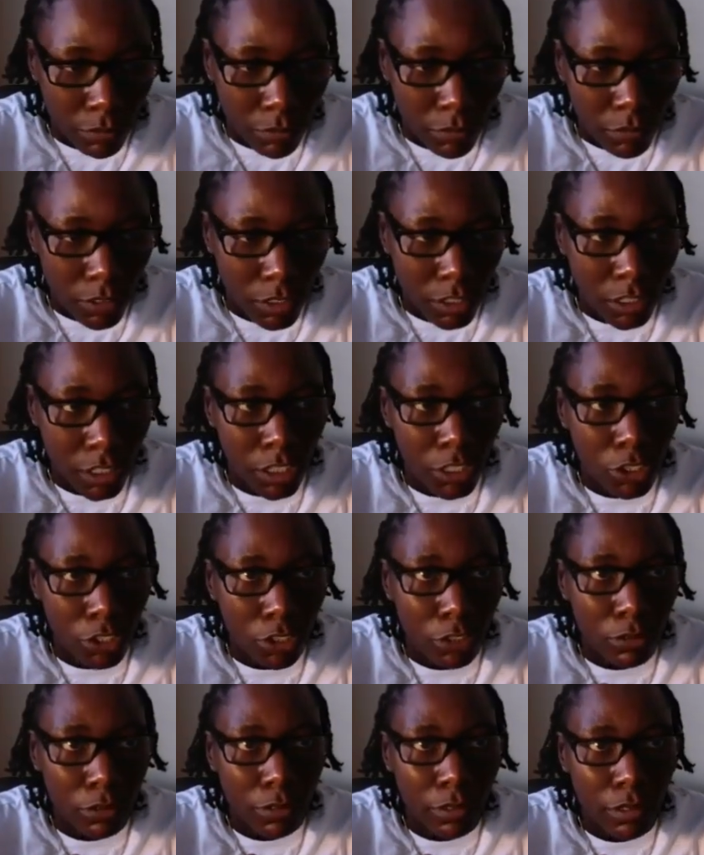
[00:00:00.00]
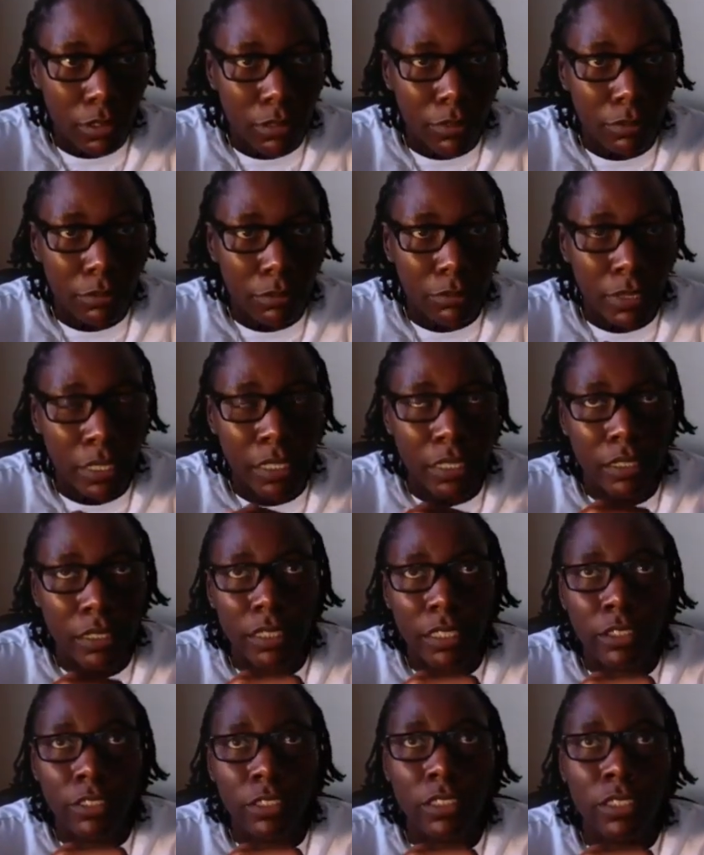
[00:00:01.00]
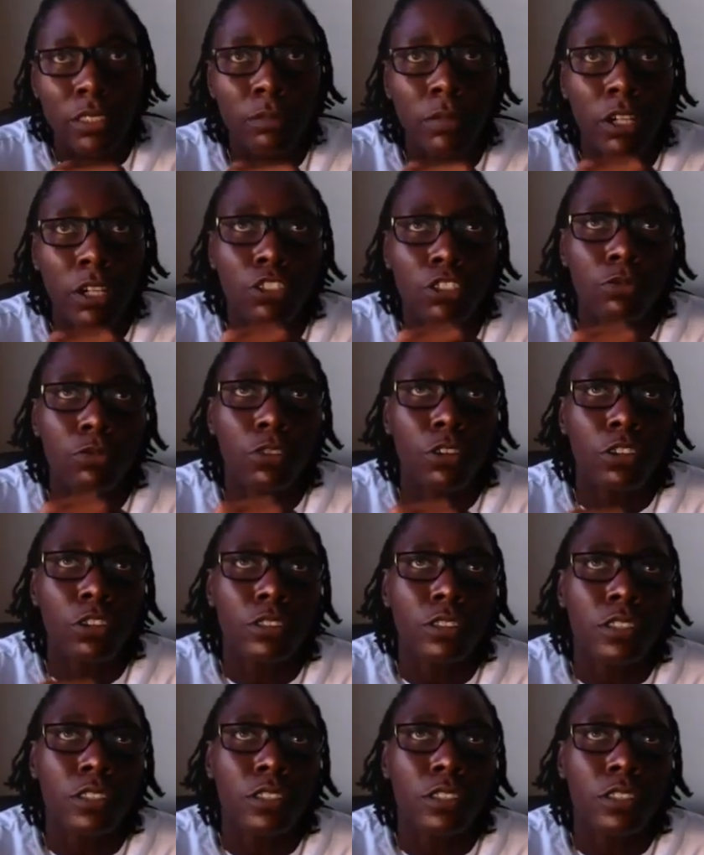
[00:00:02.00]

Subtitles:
still being serious about your work,